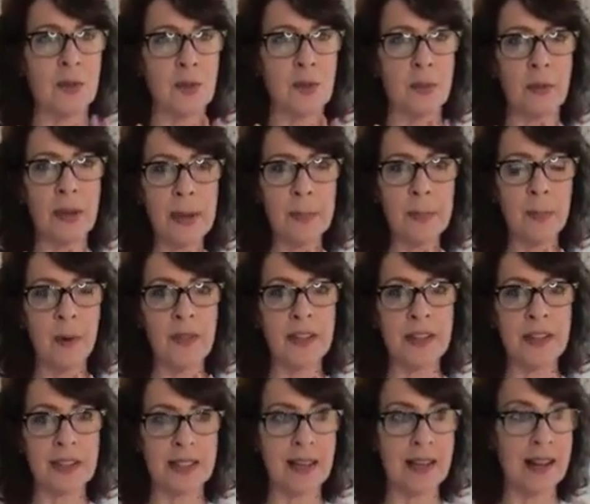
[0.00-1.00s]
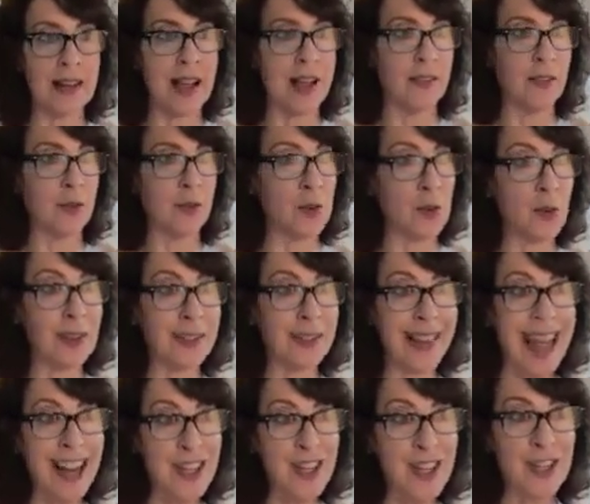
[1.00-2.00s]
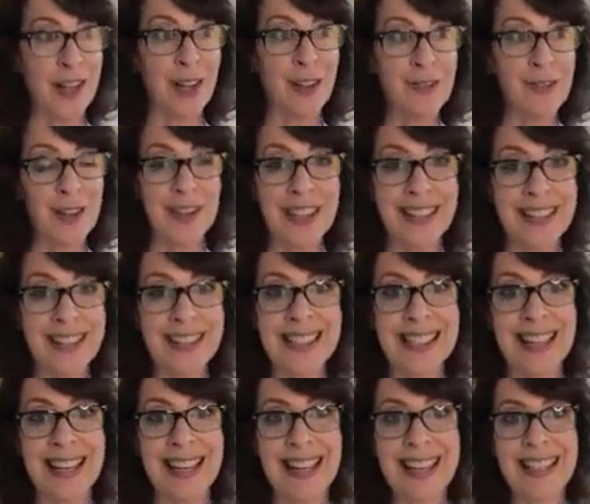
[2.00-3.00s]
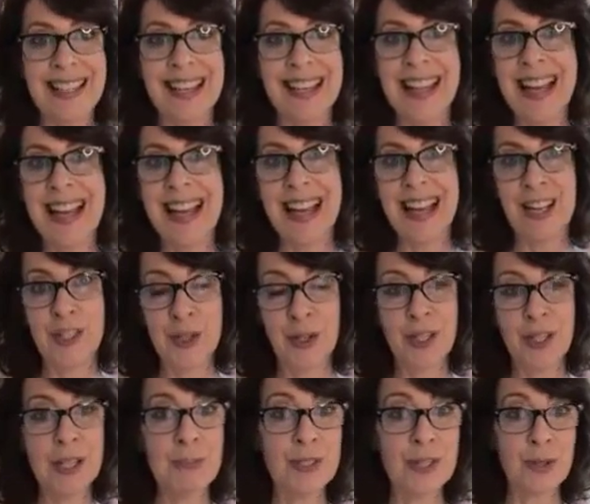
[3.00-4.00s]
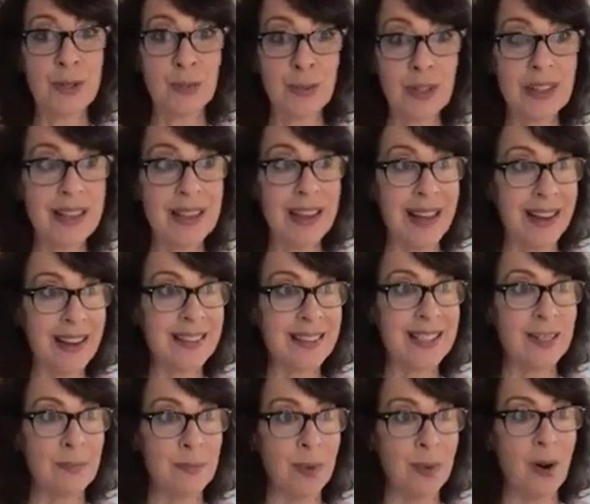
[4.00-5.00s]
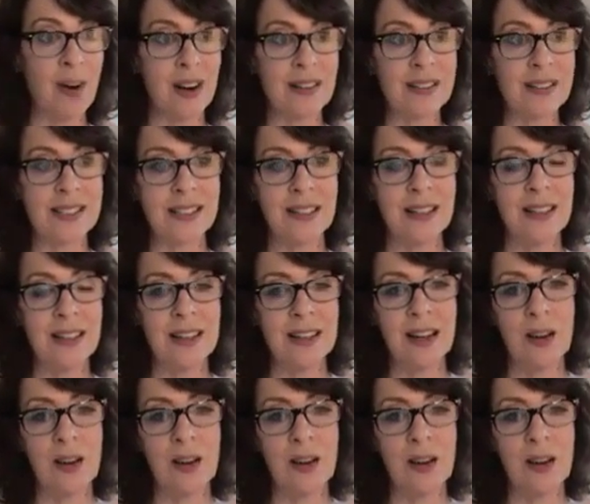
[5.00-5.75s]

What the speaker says: They'll do paper on the inside, and they'll do glass shelves on the inside and turn them into really handsome bars.